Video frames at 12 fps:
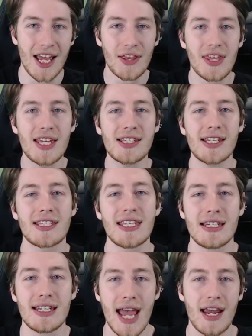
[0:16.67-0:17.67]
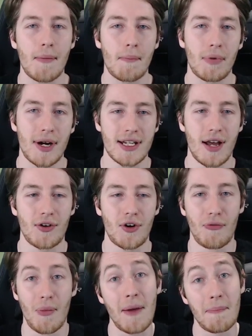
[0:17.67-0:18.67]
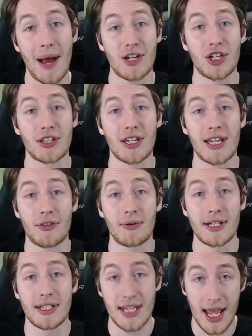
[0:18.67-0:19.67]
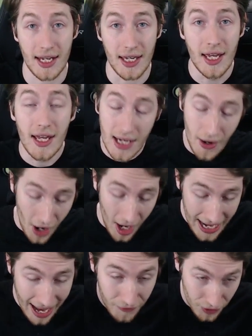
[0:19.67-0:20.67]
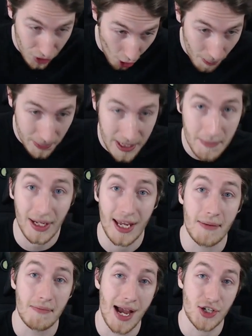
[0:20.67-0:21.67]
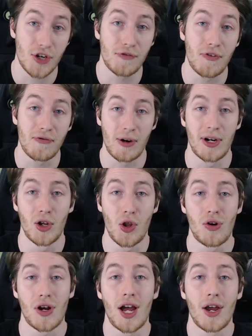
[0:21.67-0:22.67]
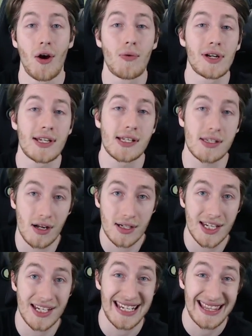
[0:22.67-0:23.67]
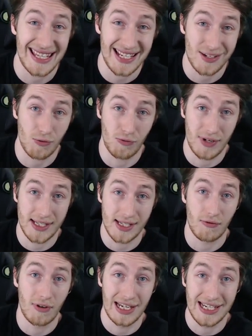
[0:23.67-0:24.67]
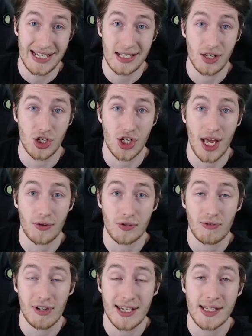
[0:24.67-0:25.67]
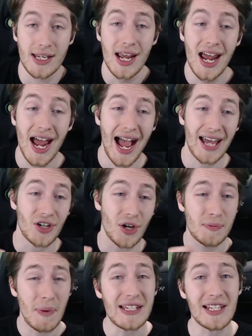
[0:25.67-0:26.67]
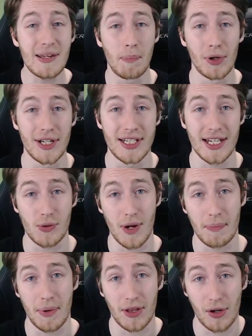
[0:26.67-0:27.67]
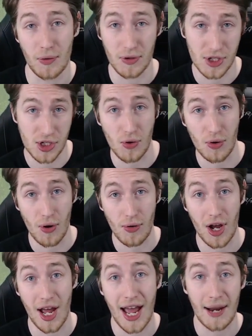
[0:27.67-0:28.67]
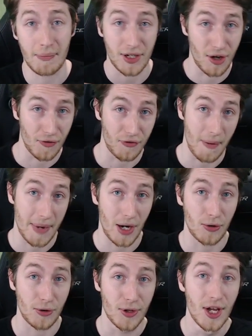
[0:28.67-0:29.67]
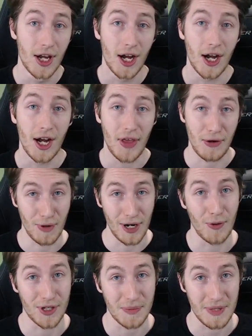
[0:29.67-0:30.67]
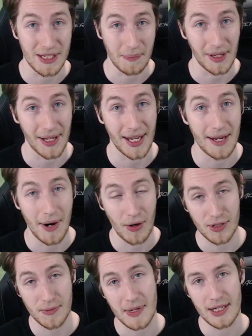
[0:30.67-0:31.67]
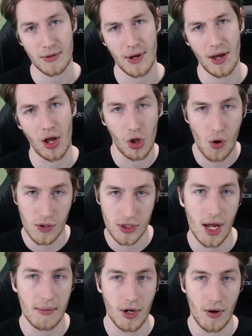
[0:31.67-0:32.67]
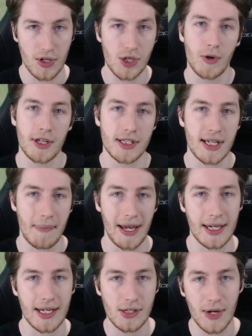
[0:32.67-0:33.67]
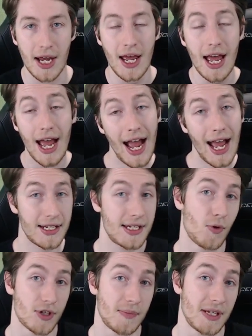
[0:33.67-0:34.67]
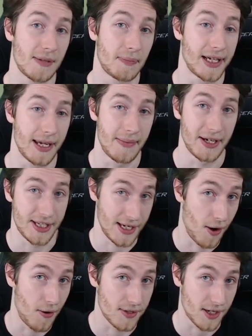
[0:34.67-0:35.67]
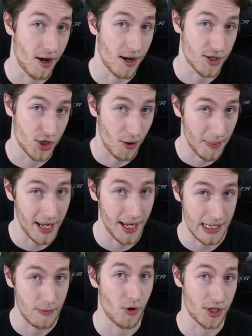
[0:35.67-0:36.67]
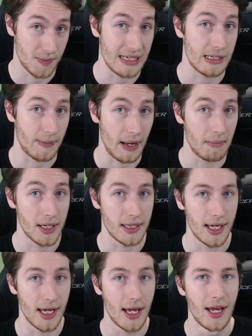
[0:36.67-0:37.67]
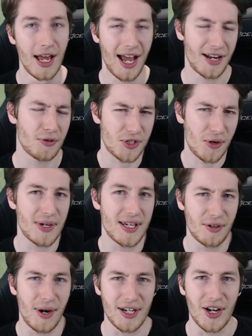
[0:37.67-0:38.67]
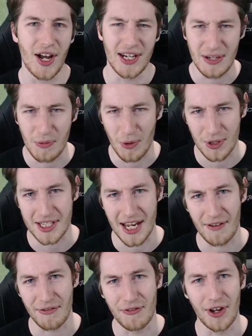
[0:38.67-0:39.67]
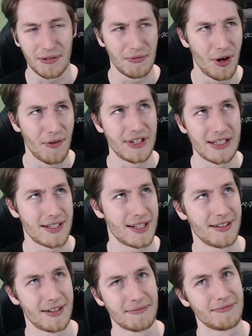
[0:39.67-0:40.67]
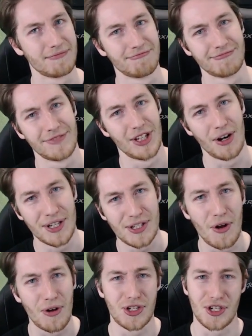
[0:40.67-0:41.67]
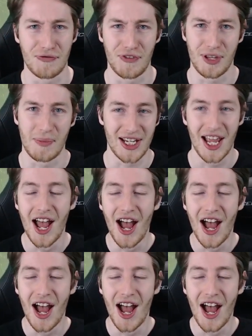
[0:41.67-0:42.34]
This is the deck breakdown of my Magic the Gathering deck. Now, I have not been playing Magic for very long. I only started in this recent release, the Shadows release, and I was basically bullied into it by the local store owner and my girlfriend Beryl. They really wanted me to play. Beryl's been into it a long time ago, and she wanted to get back into it. Andy wanted me to play because he owns a card shop and he wants me to spend money there. And also, he's a great guy and he wants to have fun, obviously. Like, you know, it's not just for the money.